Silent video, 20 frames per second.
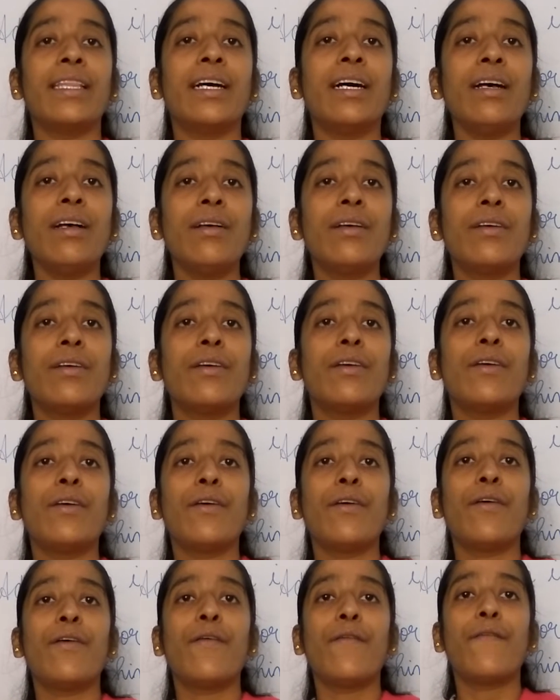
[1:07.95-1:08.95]
the
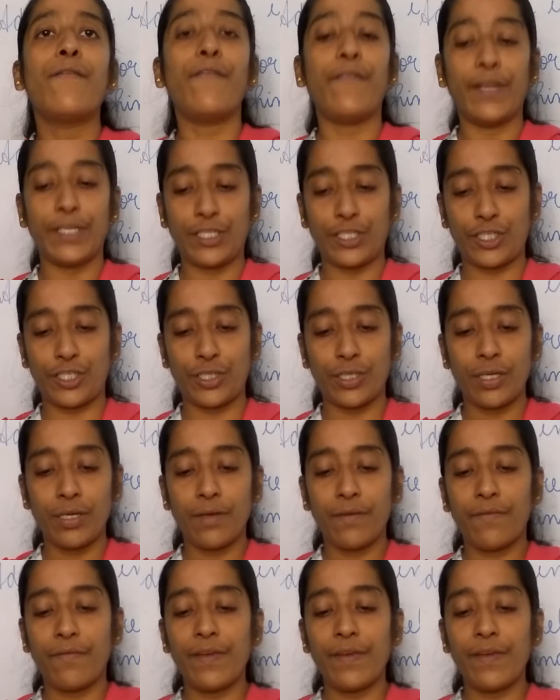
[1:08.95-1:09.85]
fish.